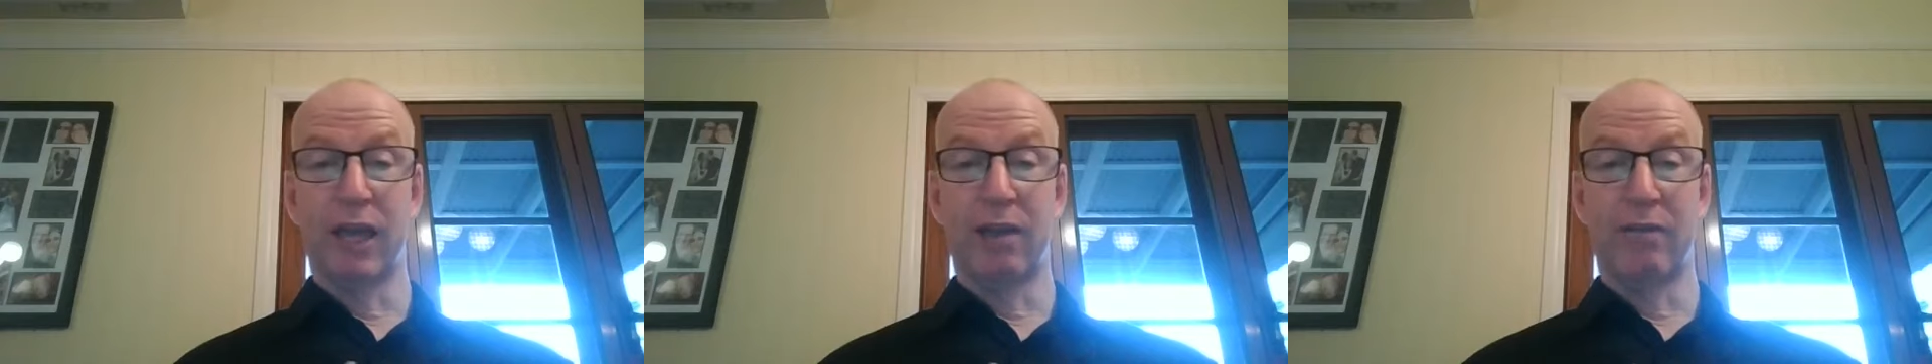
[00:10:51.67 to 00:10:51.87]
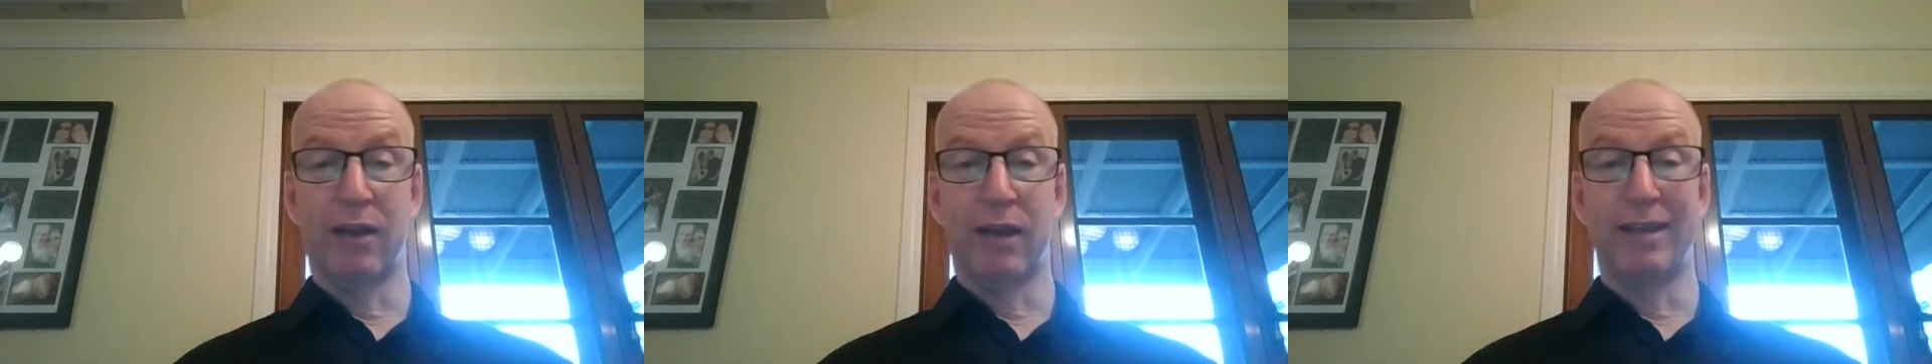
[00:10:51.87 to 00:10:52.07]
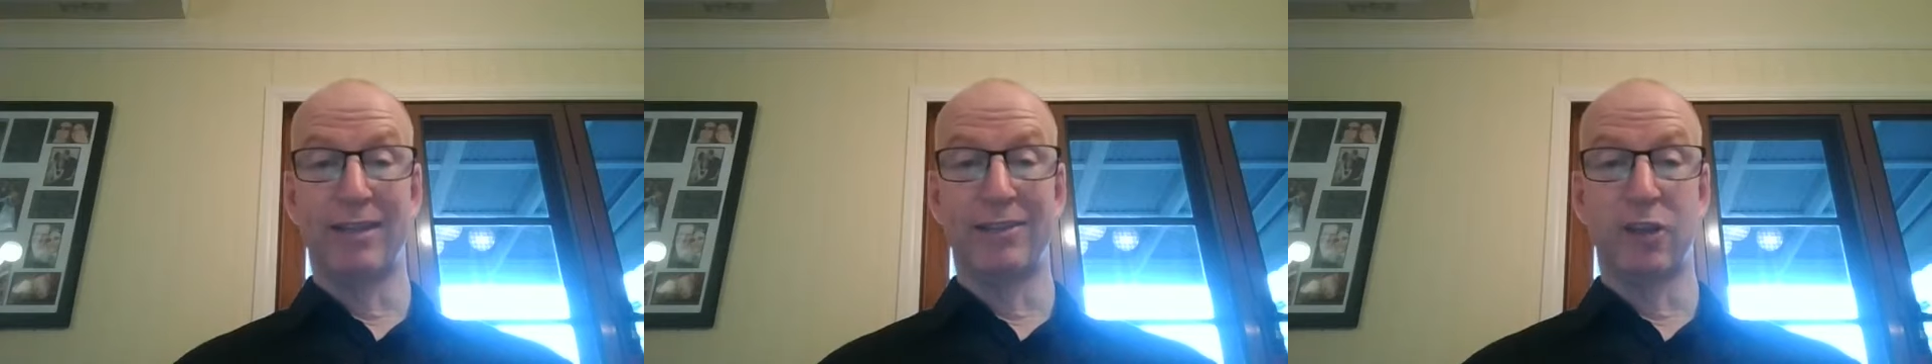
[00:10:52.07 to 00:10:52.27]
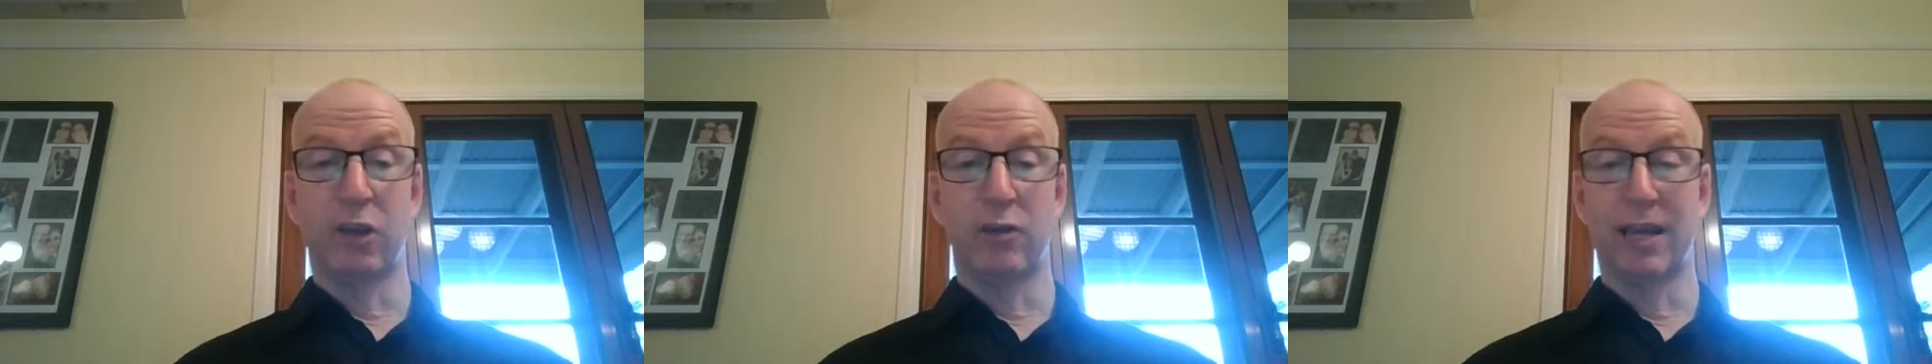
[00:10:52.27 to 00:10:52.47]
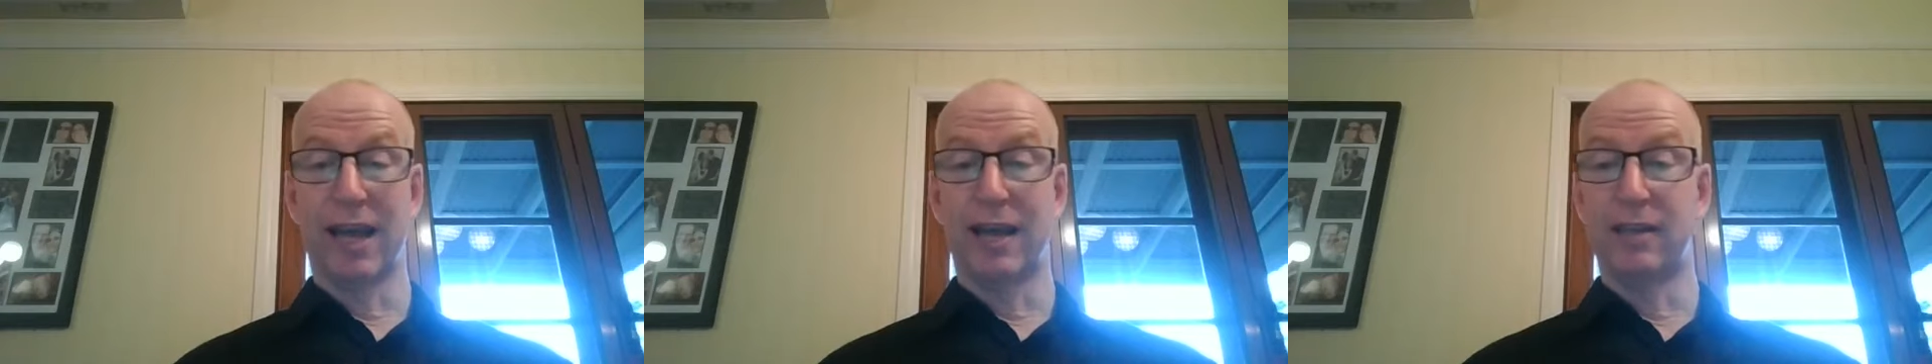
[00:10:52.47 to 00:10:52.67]
have against
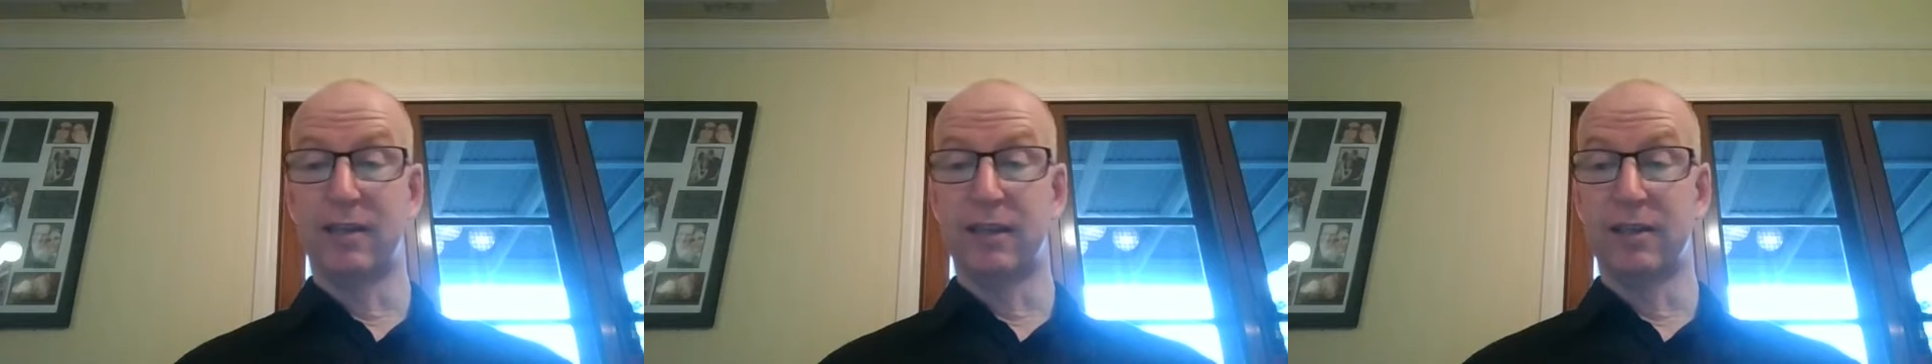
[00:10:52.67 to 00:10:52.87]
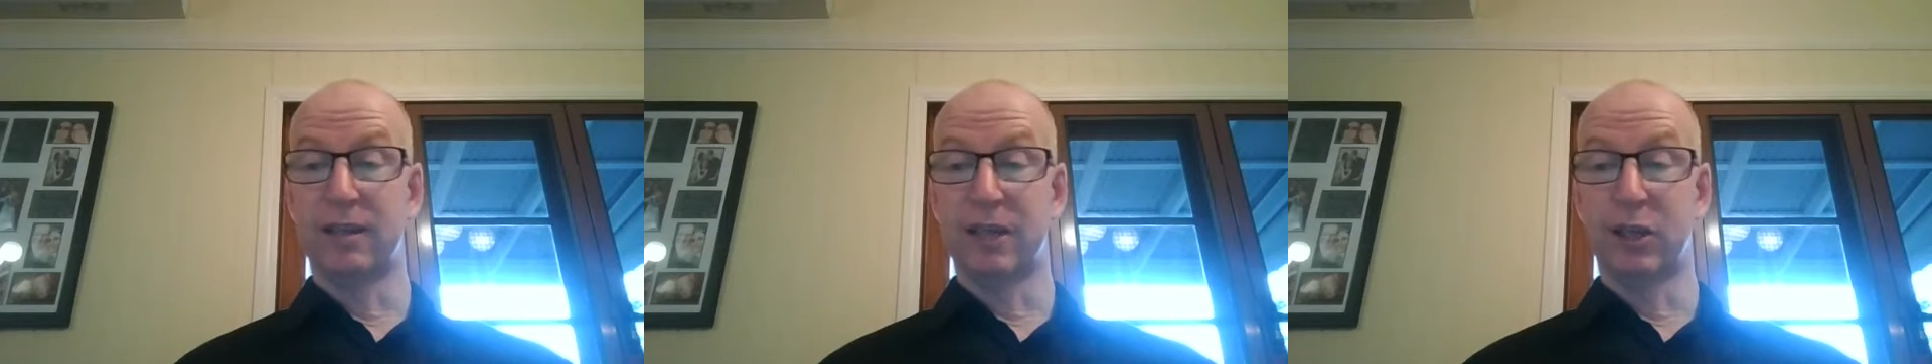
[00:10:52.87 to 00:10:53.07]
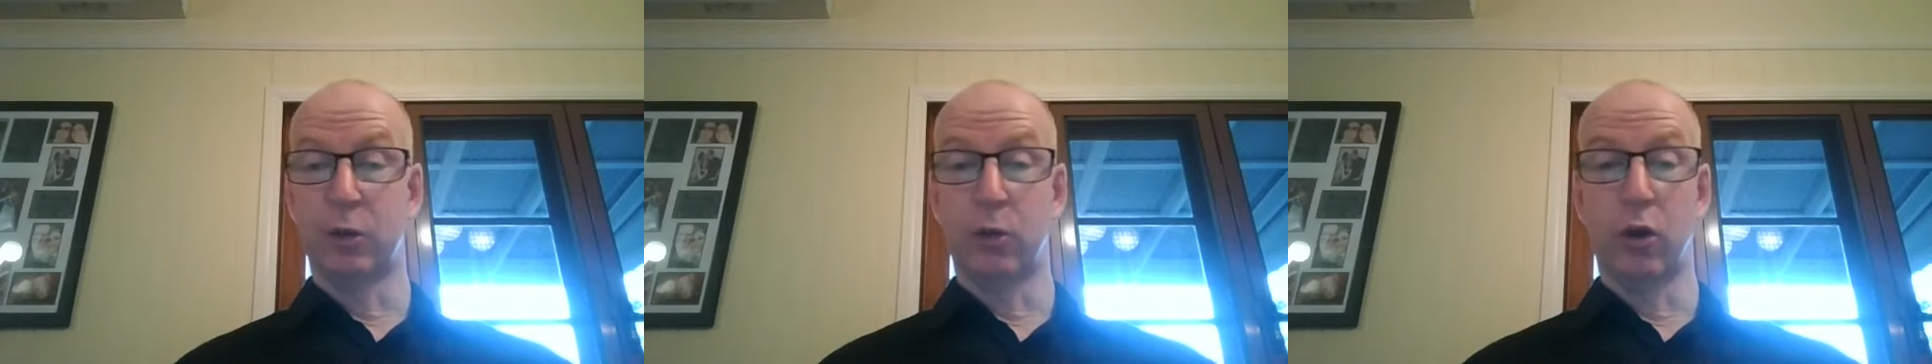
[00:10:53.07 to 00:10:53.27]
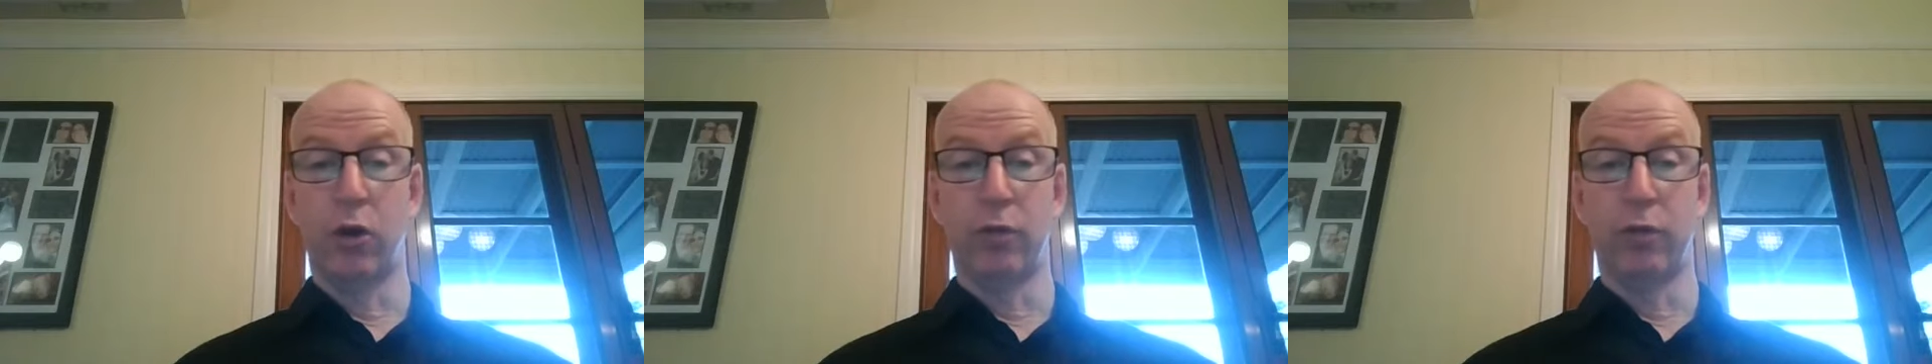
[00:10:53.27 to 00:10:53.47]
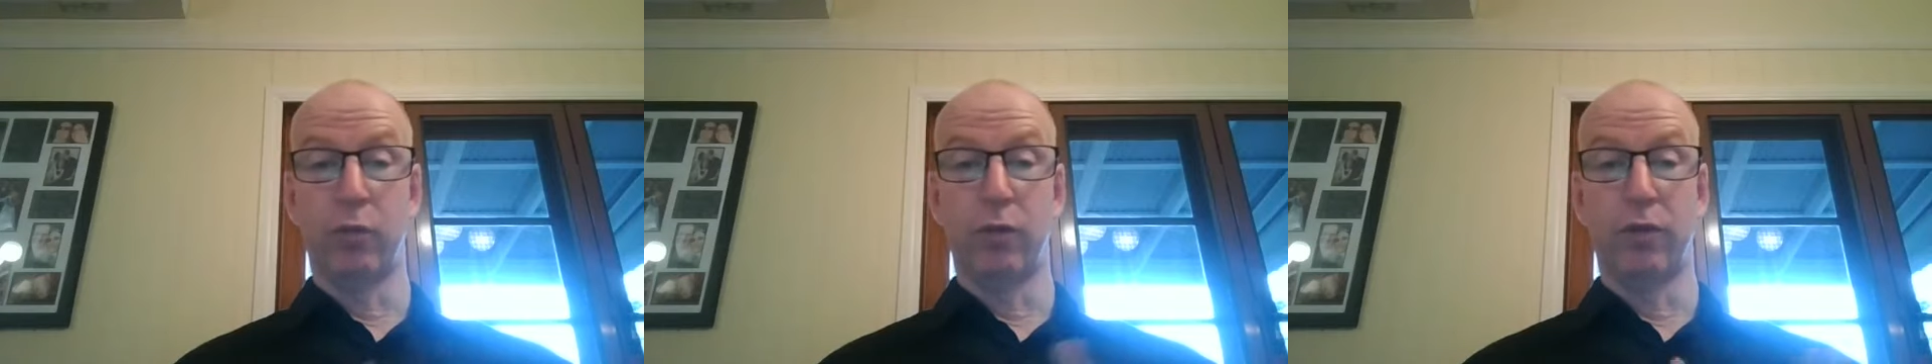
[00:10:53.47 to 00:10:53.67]
those assets that you own,